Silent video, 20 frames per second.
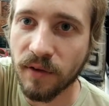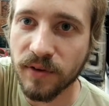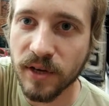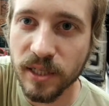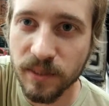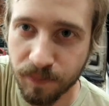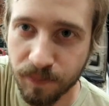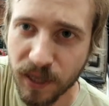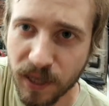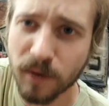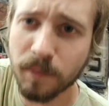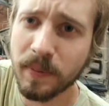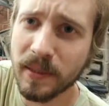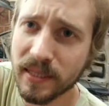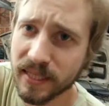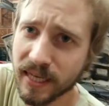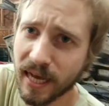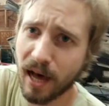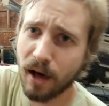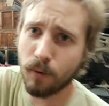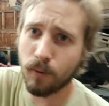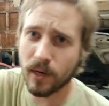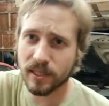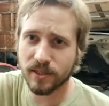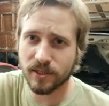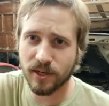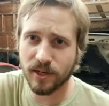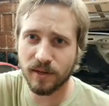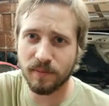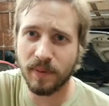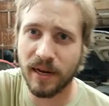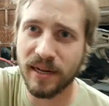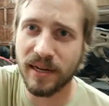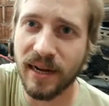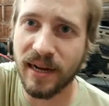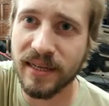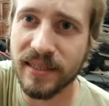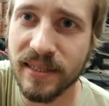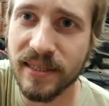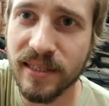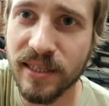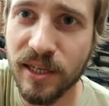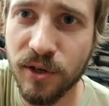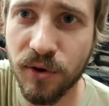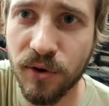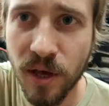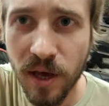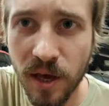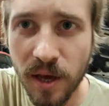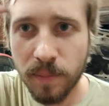Kapil Patel, what's good, buddy? Nice to see you.